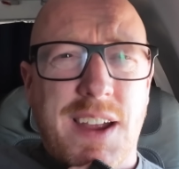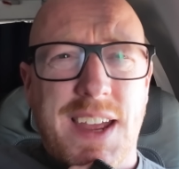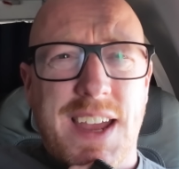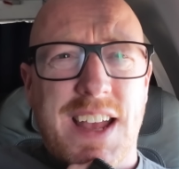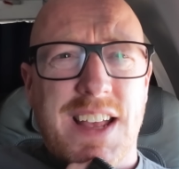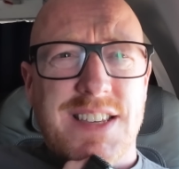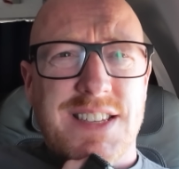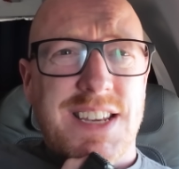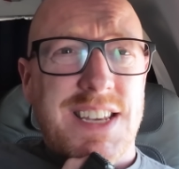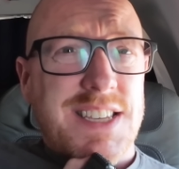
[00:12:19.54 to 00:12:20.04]

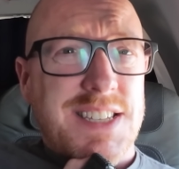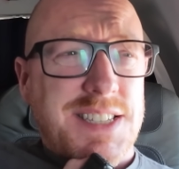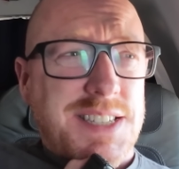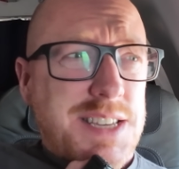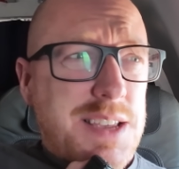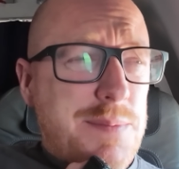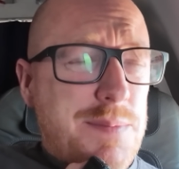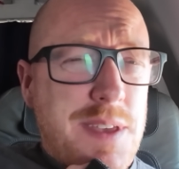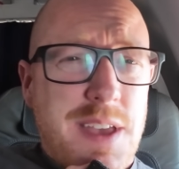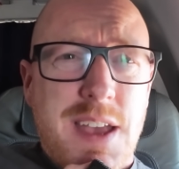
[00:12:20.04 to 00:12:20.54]
guess, is
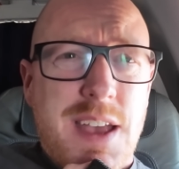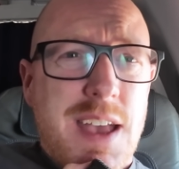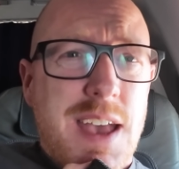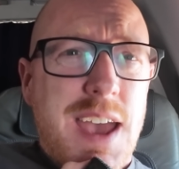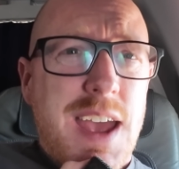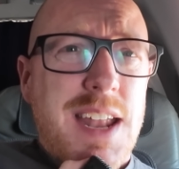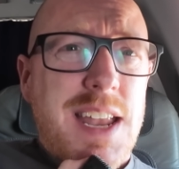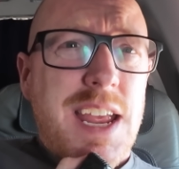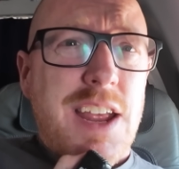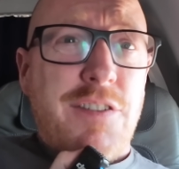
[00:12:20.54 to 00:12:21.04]

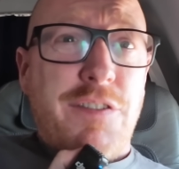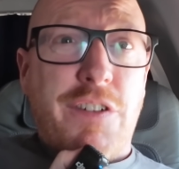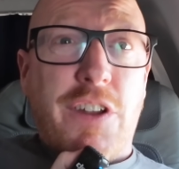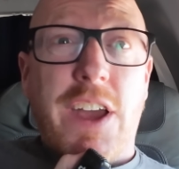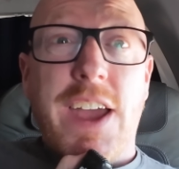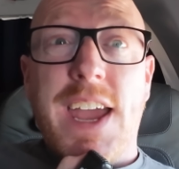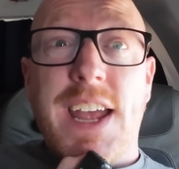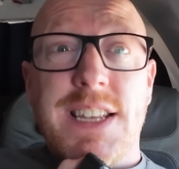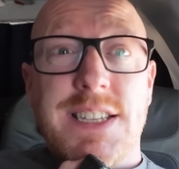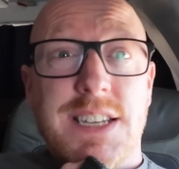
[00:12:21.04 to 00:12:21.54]
any
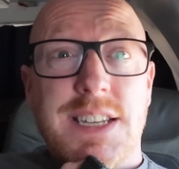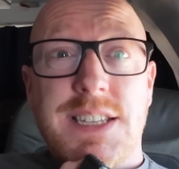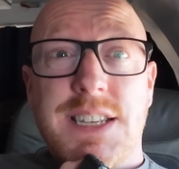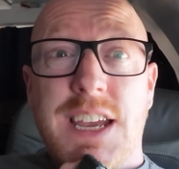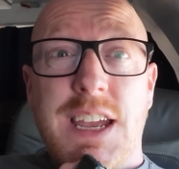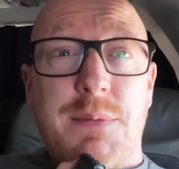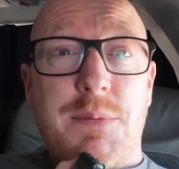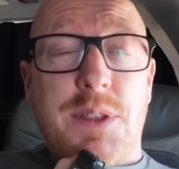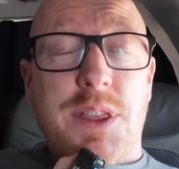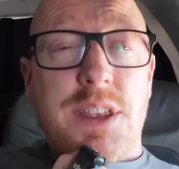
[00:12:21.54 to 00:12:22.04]
in-flight
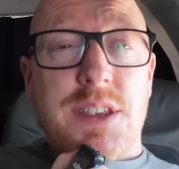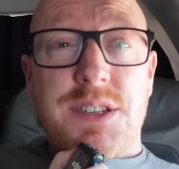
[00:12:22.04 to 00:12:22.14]
entertainment.